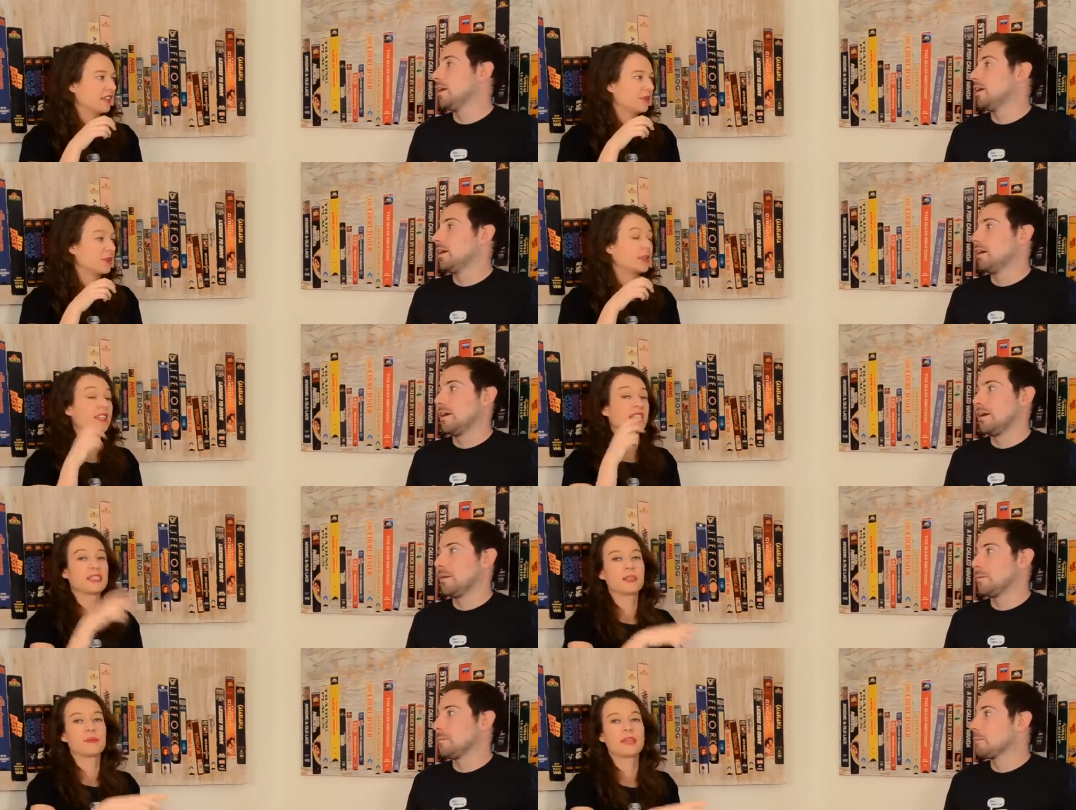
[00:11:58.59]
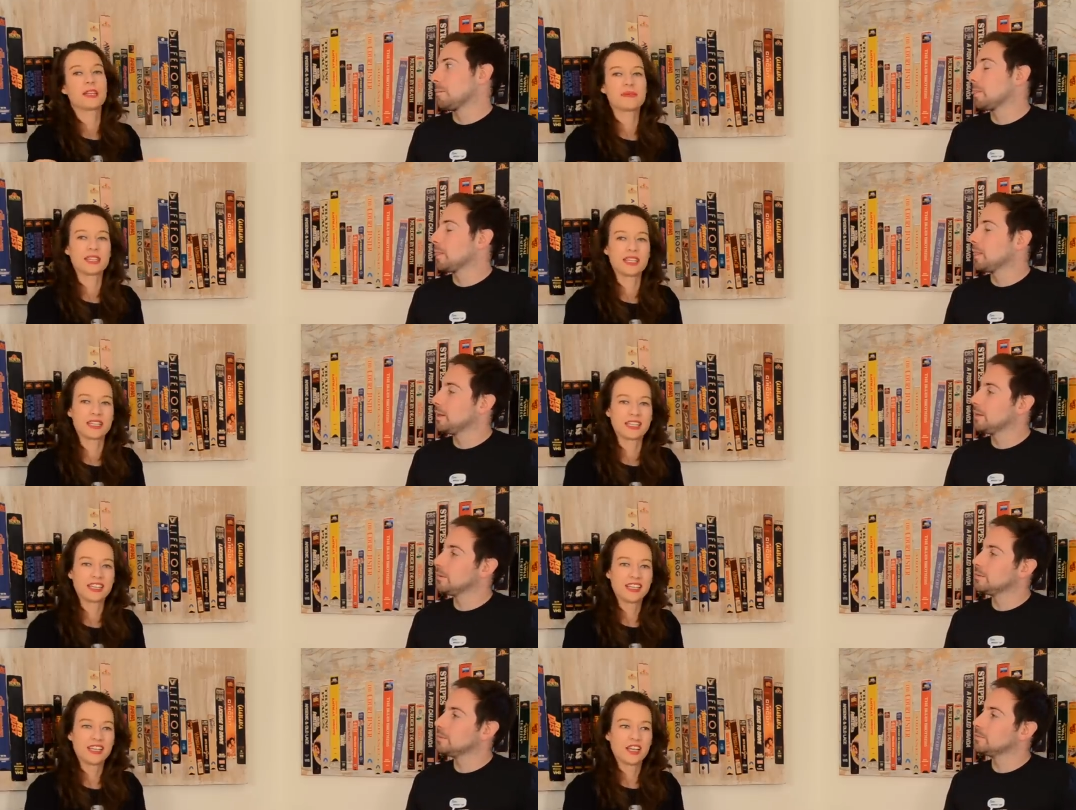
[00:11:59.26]
Speaker 1: but then sometimes
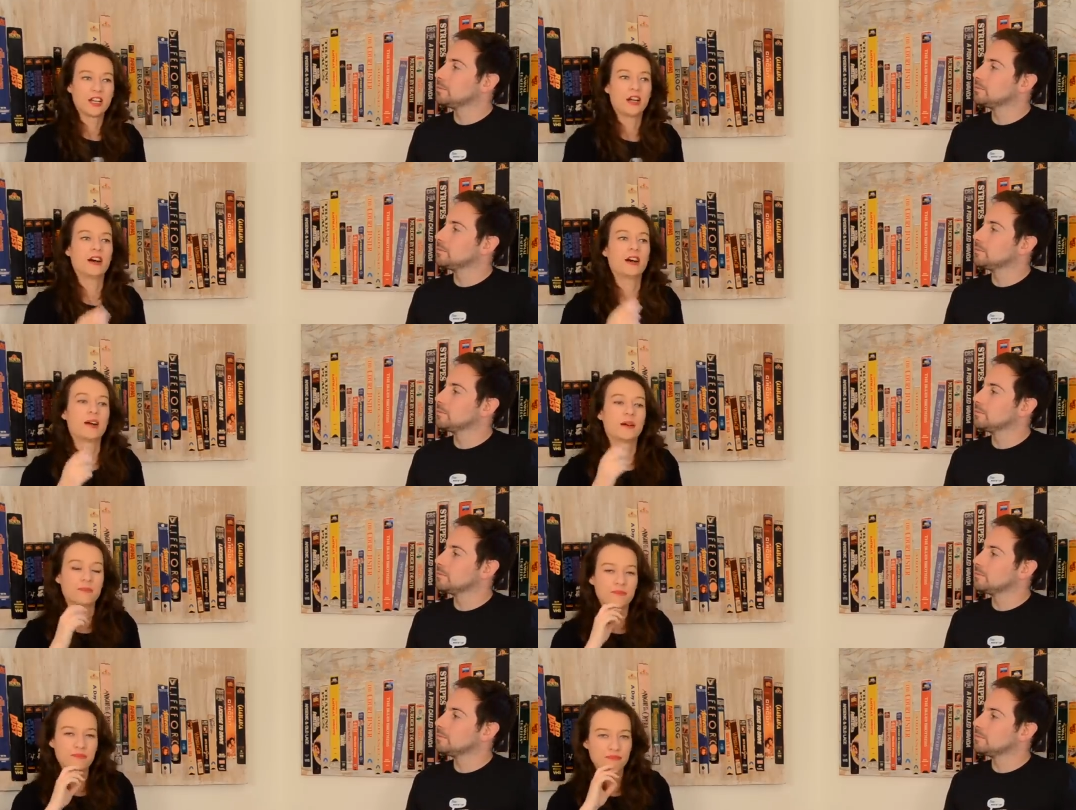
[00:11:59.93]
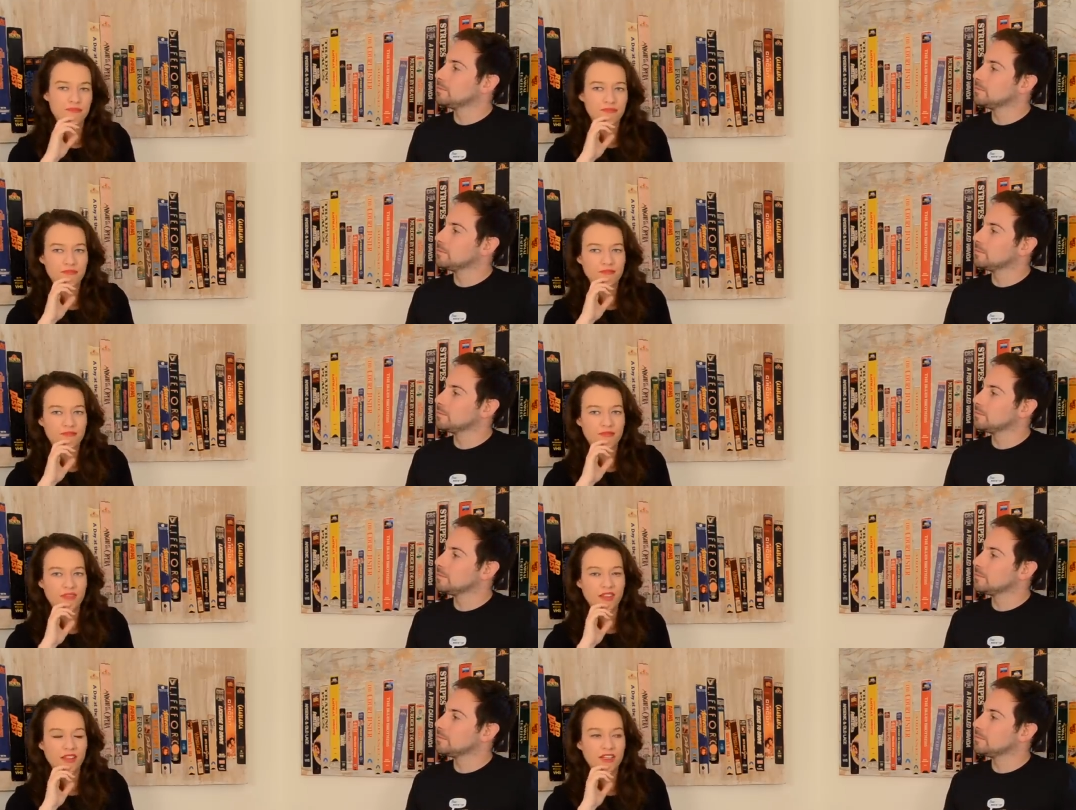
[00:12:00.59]
I um,
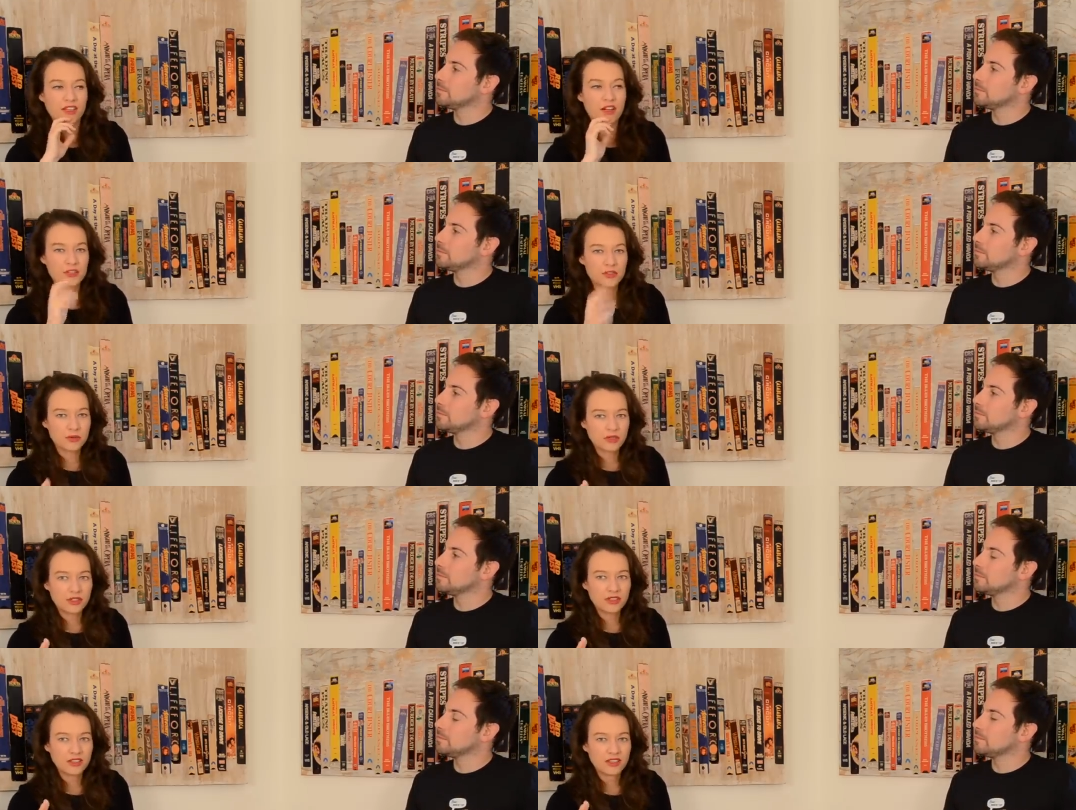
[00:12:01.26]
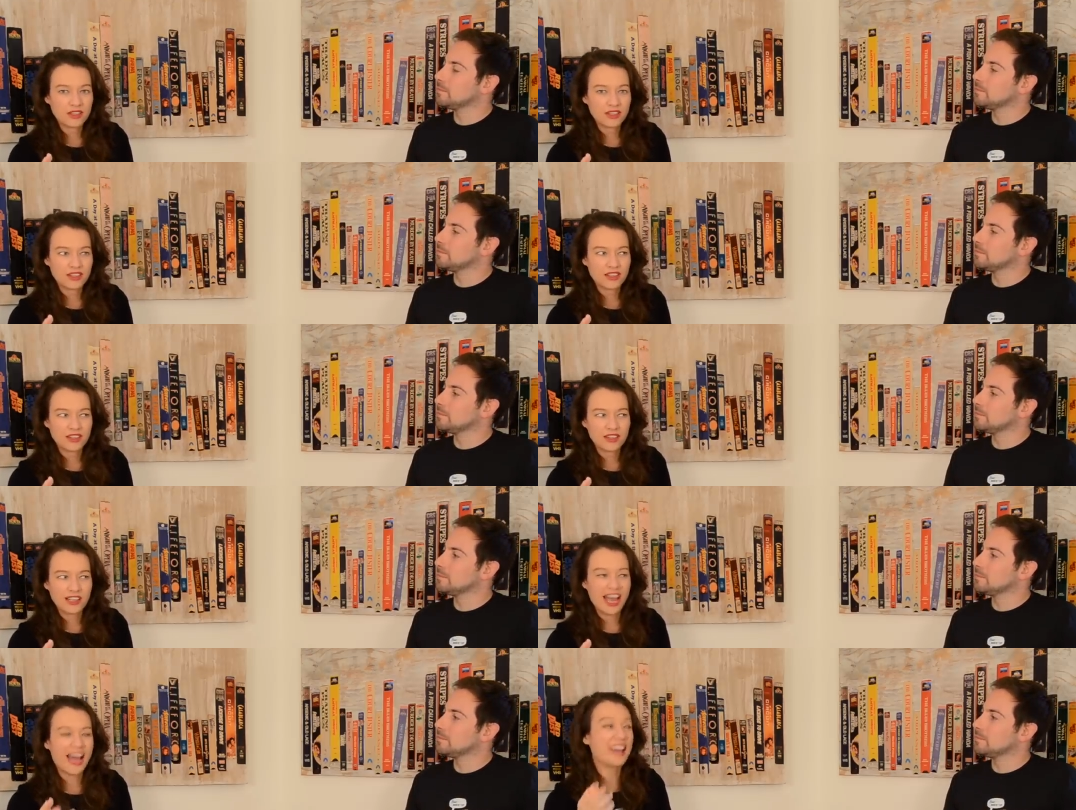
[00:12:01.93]
contour,
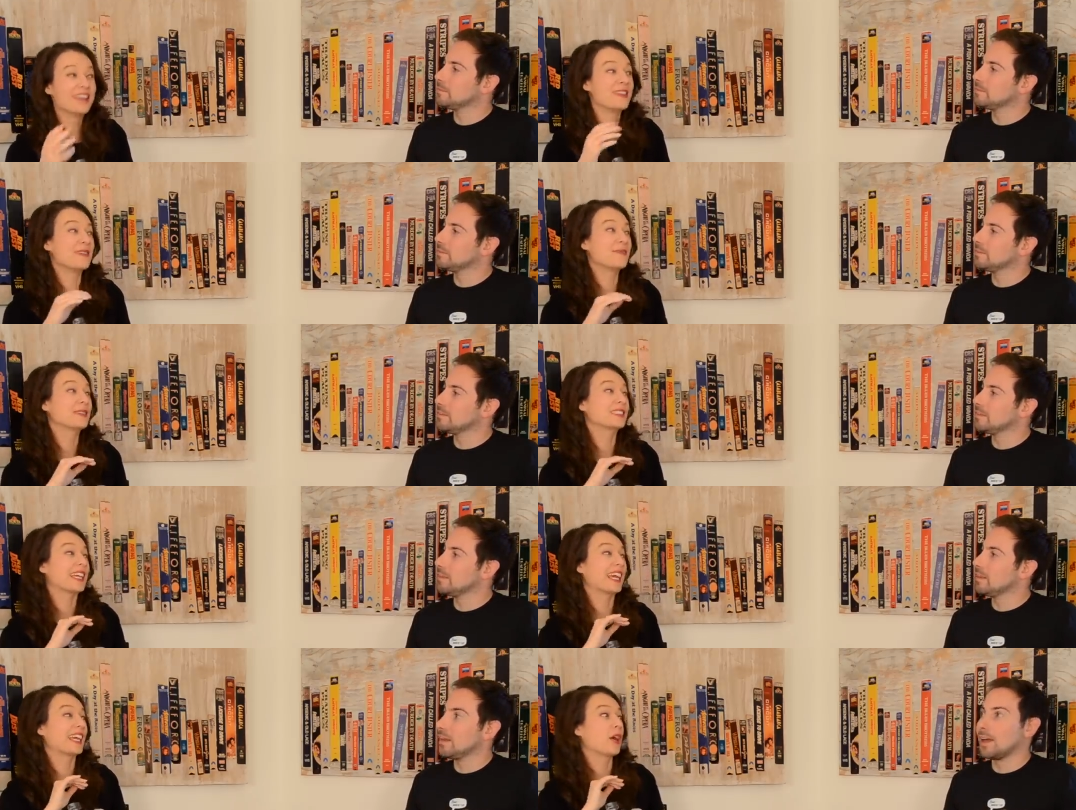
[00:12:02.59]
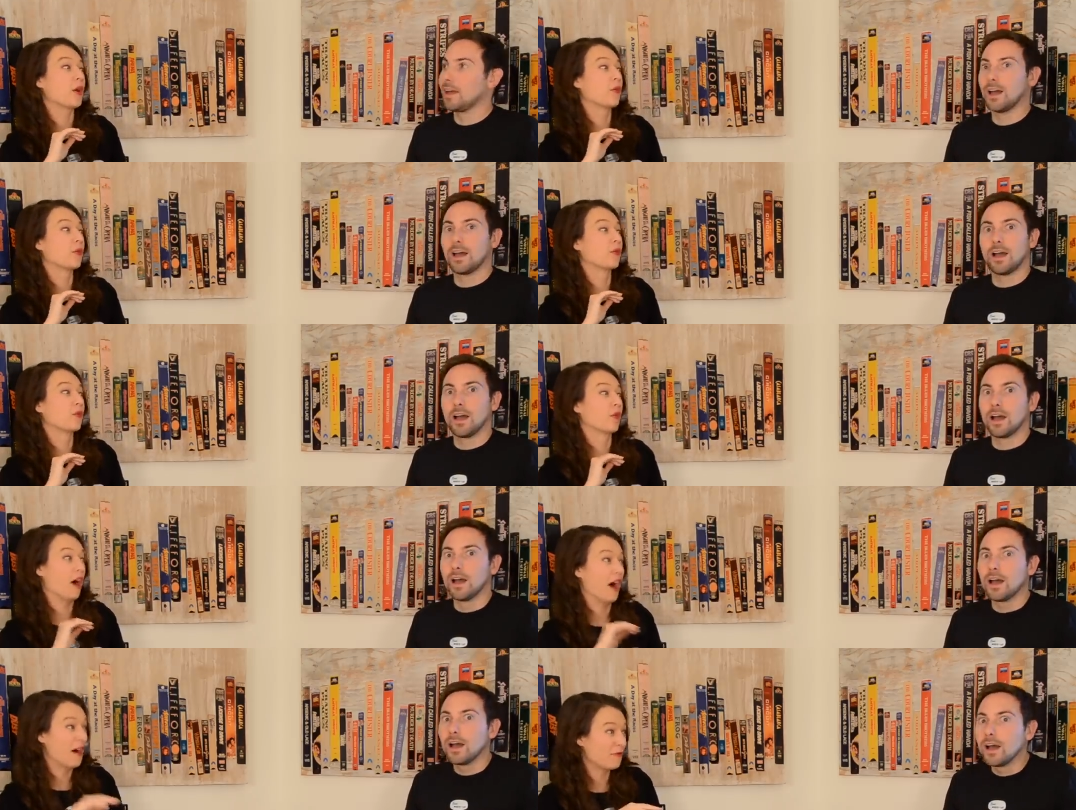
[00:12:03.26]
and it was like
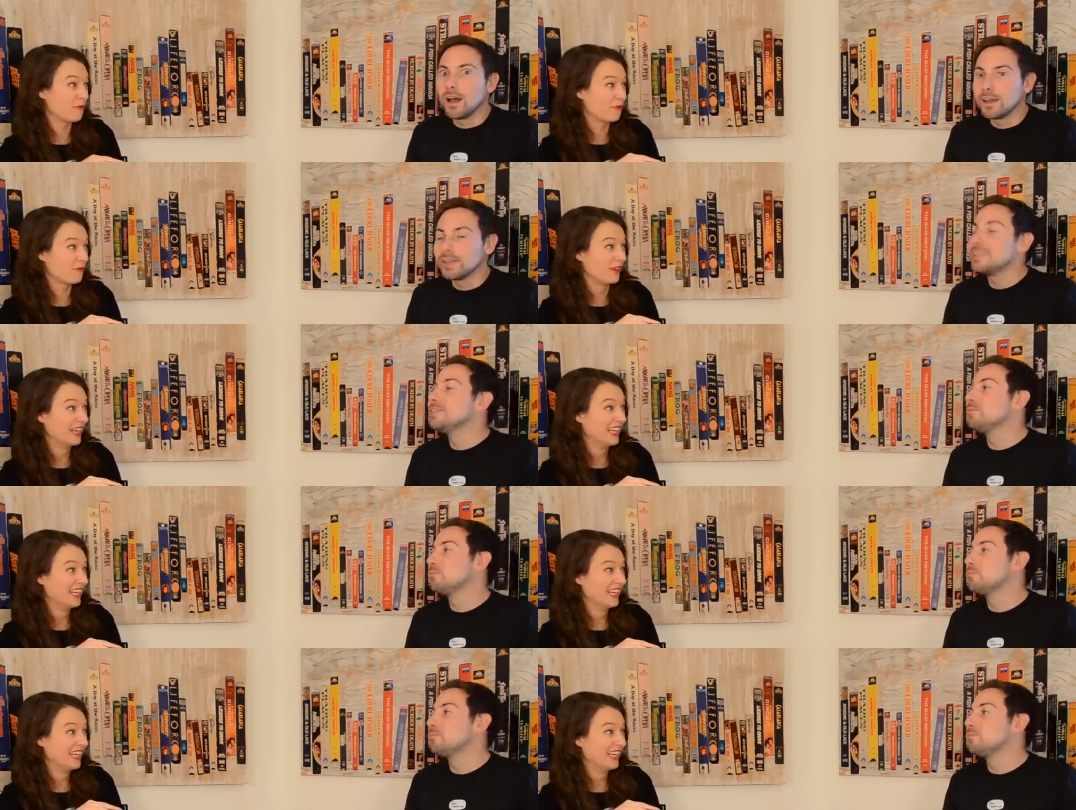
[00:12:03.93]
rough.